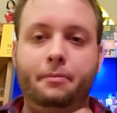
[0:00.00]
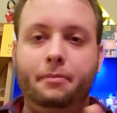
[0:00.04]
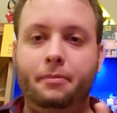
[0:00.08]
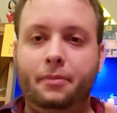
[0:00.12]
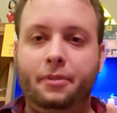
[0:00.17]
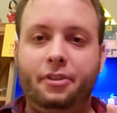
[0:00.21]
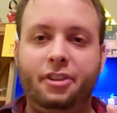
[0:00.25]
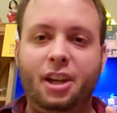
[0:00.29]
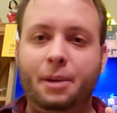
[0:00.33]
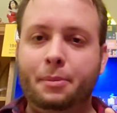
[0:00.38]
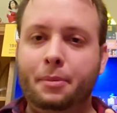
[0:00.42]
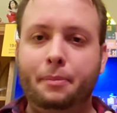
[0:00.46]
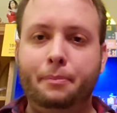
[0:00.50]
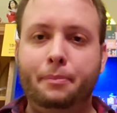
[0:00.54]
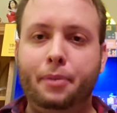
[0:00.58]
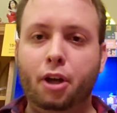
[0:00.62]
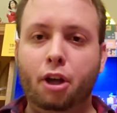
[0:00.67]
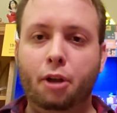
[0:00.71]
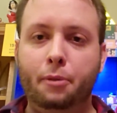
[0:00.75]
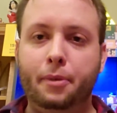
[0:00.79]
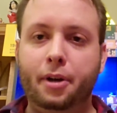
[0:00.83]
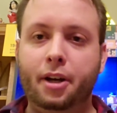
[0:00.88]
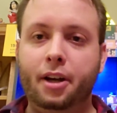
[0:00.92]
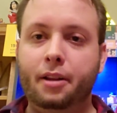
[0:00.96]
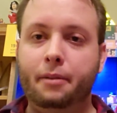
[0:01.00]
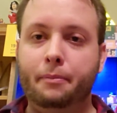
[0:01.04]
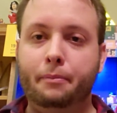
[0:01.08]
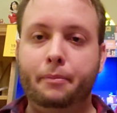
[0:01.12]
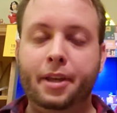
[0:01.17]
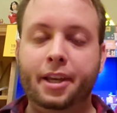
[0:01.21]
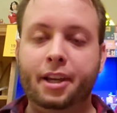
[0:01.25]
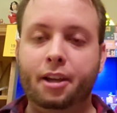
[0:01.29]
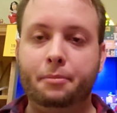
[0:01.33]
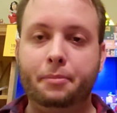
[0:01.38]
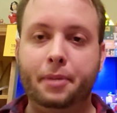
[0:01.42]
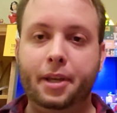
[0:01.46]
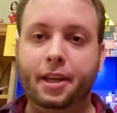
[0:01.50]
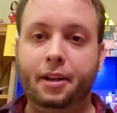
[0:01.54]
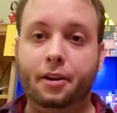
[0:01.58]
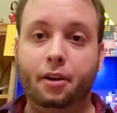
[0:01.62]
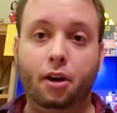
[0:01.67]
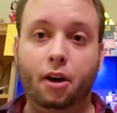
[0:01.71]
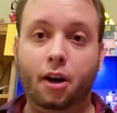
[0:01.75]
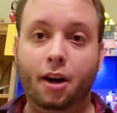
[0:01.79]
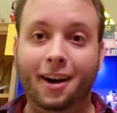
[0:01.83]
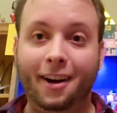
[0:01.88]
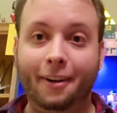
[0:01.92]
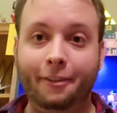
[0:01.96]
Simon Belmont and Mega Man
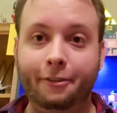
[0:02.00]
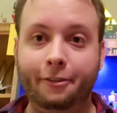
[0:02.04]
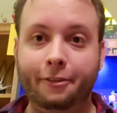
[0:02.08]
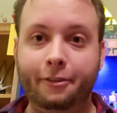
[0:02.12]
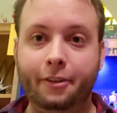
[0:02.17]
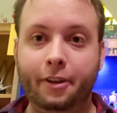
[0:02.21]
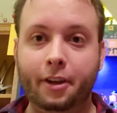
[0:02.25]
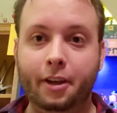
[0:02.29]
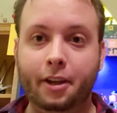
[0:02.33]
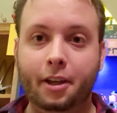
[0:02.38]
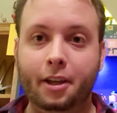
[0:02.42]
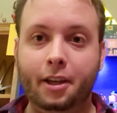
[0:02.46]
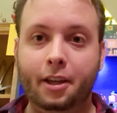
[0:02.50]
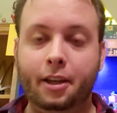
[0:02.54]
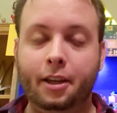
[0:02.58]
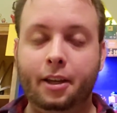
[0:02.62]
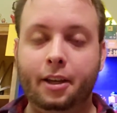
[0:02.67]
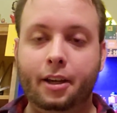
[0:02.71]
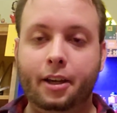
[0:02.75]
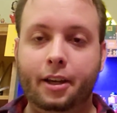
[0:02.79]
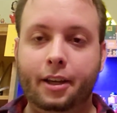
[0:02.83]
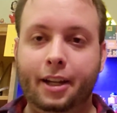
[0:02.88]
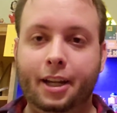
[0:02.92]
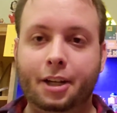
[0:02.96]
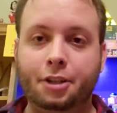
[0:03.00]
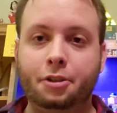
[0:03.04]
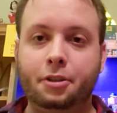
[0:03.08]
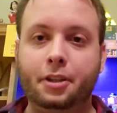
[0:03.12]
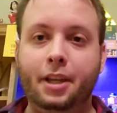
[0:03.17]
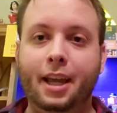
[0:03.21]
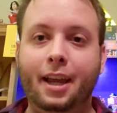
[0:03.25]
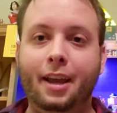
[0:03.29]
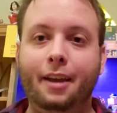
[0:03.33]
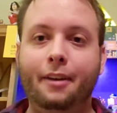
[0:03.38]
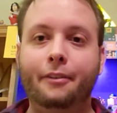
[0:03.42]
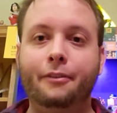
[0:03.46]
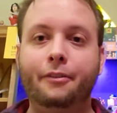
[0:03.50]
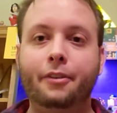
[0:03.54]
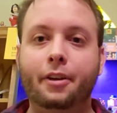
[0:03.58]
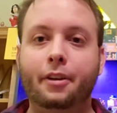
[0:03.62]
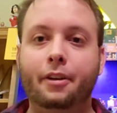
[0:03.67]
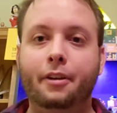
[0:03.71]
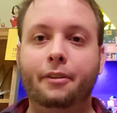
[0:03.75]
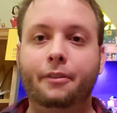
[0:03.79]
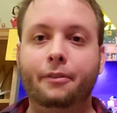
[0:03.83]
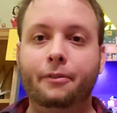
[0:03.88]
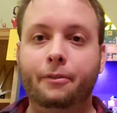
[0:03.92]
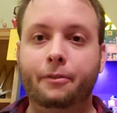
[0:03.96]
off and actually have
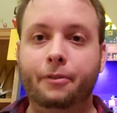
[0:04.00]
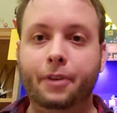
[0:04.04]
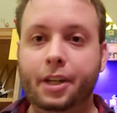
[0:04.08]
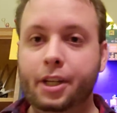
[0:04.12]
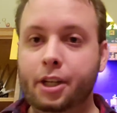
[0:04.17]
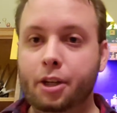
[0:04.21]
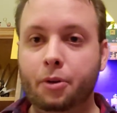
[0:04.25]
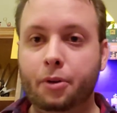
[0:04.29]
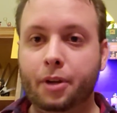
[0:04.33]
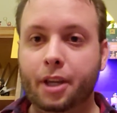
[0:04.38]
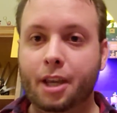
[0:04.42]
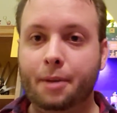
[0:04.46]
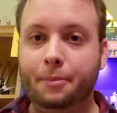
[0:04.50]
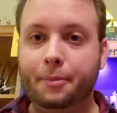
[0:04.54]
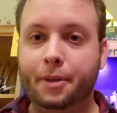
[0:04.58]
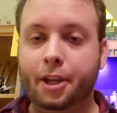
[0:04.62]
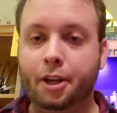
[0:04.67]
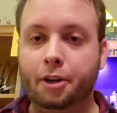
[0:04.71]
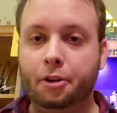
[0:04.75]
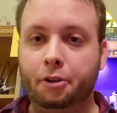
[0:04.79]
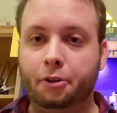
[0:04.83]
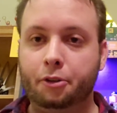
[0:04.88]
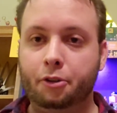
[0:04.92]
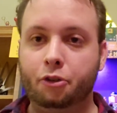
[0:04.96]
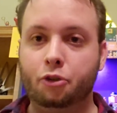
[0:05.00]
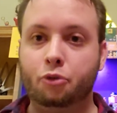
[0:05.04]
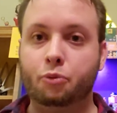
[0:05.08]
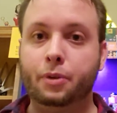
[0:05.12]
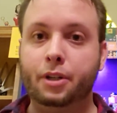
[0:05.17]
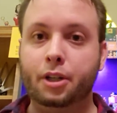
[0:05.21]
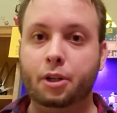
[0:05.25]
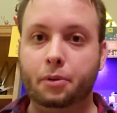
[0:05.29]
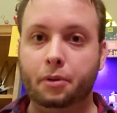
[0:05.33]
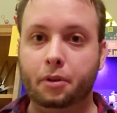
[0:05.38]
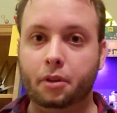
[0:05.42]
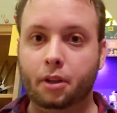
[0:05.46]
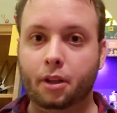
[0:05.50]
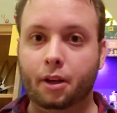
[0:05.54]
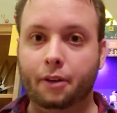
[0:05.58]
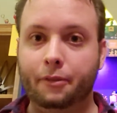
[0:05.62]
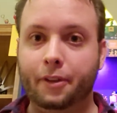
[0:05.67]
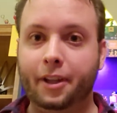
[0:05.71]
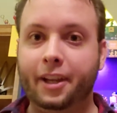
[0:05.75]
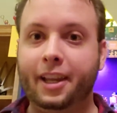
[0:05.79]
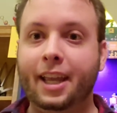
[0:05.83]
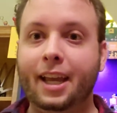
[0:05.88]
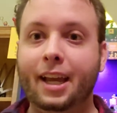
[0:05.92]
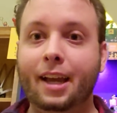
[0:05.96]
video game characters we know and love.
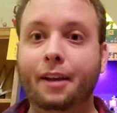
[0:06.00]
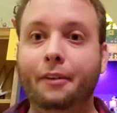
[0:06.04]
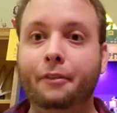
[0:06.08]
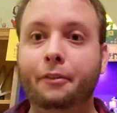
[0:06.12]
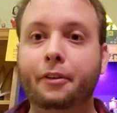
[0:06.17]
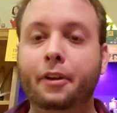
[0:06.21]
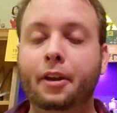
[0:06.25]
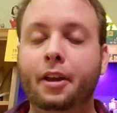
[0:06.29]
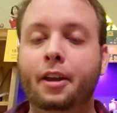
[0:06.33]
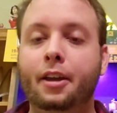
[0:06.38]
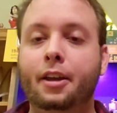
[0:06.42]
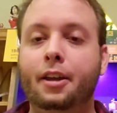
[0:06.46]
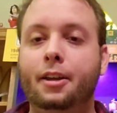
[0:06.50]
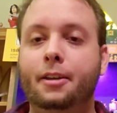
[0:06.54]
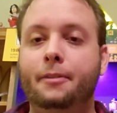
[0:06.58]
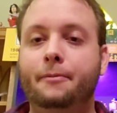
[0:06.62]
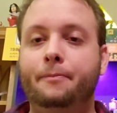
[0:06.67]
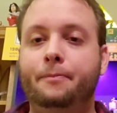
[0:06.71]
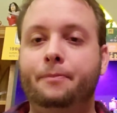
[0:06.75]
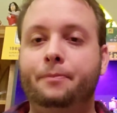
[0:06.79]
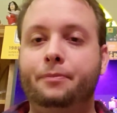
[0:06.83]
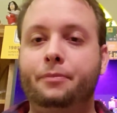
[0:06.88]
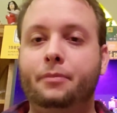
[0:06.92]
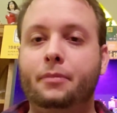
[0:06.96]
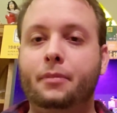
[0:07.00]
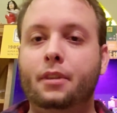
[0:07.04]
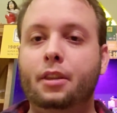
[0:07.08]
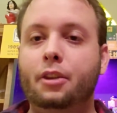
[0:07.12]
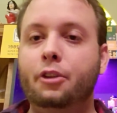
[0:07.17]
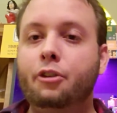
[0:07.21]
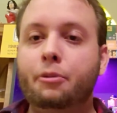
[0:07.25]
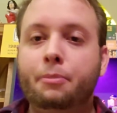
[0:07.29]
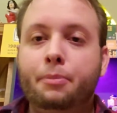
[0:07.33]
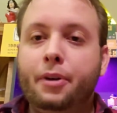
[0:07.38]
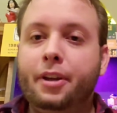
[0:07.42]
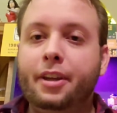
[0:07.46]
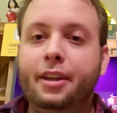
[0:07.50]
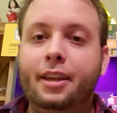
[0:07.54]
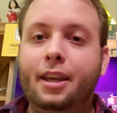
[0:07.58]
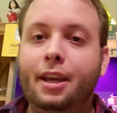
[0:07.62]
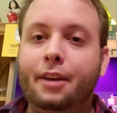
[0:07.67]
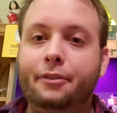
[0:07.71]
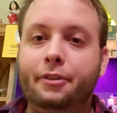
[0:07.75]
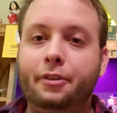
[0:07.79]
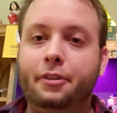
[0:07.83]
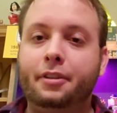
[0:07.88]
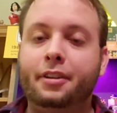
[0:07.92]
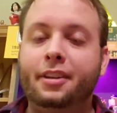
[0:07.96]
Like you can bring
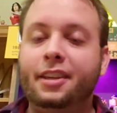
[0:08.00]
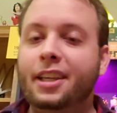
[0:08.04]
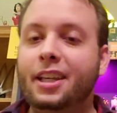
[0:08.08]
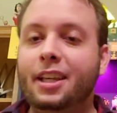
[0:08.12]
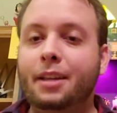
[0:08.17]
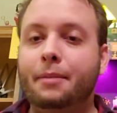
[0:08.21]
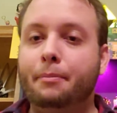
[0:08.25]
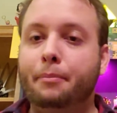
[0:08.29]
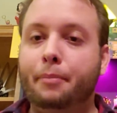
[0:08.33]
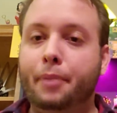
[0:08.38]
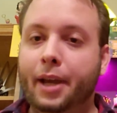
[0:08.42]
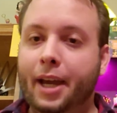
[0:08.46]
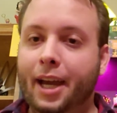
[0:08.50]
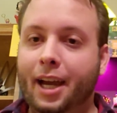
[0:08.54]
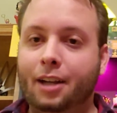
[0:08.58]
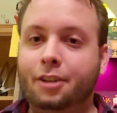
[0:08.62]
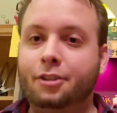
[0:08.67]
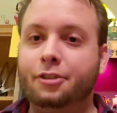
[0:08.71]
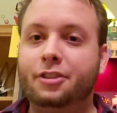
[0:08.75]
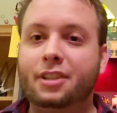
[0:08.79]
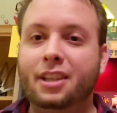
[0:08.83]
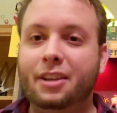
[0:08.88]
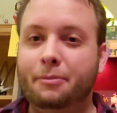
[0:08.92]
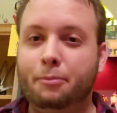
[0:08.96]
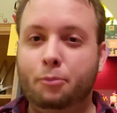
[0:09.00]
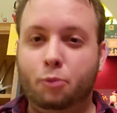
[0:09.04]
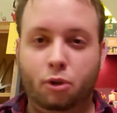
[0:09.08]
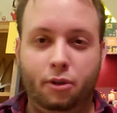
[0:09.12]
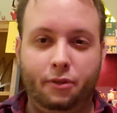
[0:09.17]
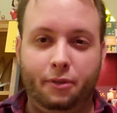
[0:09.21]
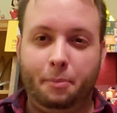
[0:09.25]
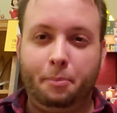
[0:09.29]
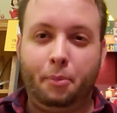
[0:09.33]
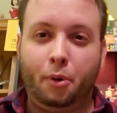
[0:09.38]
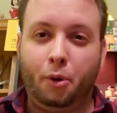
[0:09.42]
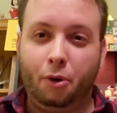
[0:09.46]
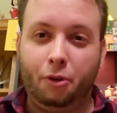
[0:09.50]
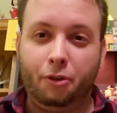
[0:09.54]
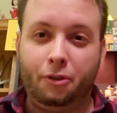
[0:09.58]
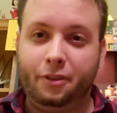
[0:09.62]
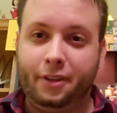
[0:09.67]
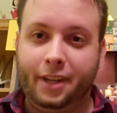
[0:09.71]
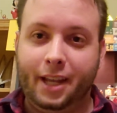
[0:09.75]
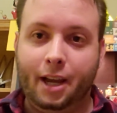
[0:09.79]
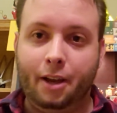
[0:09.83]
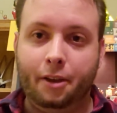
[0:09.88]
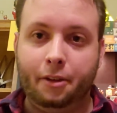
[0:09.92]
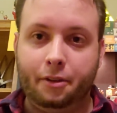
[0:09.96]
Kevin Keene back, just give him more of a
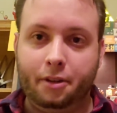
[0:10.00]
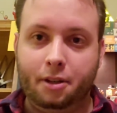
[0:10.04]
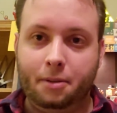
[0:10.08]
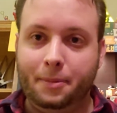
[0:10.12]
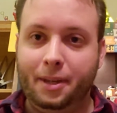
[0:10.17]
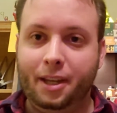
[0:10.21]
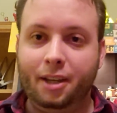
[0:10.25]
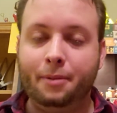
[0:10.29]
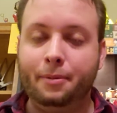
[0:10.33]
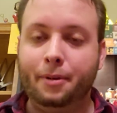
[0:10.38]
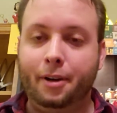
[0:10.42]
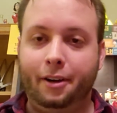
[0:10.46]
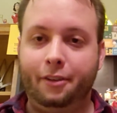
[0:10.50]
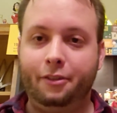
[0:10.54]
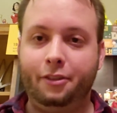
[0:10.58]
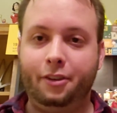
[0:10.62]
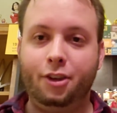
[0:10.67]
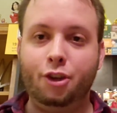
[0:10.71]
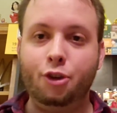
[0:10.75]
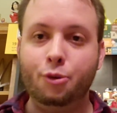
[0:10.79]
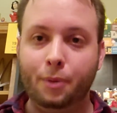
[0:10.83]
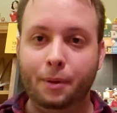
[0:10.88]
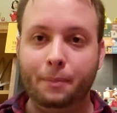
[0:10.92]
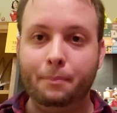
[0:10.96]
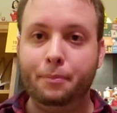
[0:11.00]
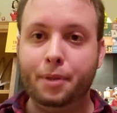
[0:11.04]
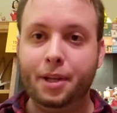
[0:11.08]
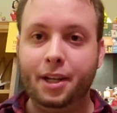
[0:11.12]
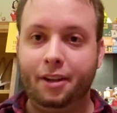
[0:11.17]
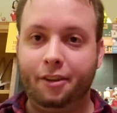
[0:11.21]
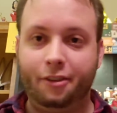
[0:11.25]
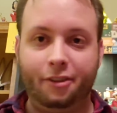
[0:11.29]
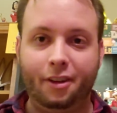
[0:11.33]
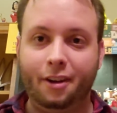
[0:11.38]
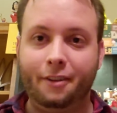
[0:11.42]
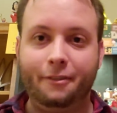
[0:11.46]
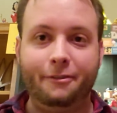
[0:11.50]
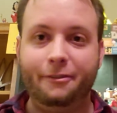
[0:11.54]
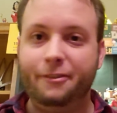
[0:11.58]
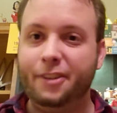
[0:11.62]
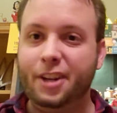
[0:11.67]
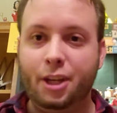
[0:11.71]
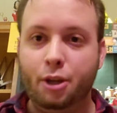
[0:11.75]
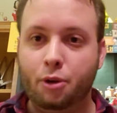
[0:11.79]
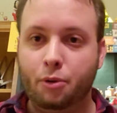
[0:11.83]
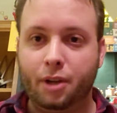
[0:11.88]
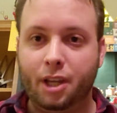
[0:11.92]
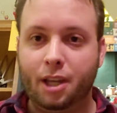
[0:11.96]
personality. I mean, come on, he's a human being. He's not a
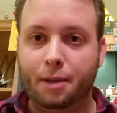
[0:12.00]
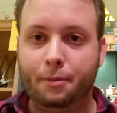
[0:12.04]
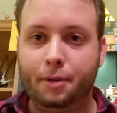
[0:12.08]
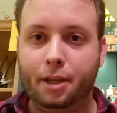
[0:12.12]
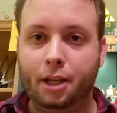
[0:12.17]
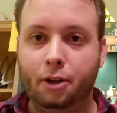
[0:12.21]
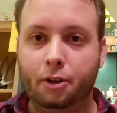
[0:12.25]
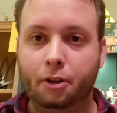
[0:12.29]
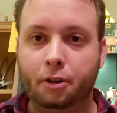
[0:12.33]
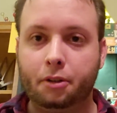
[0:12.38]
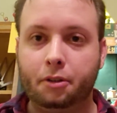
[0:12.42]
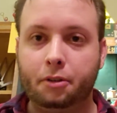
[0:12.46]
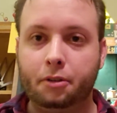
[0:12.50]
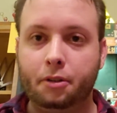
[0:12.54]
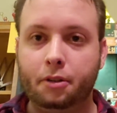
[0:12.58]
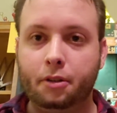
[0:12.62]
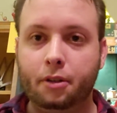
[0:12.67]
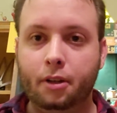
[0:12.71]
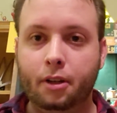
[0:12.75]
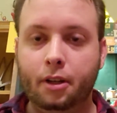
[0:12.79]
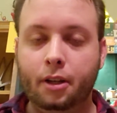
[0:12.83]
video game character.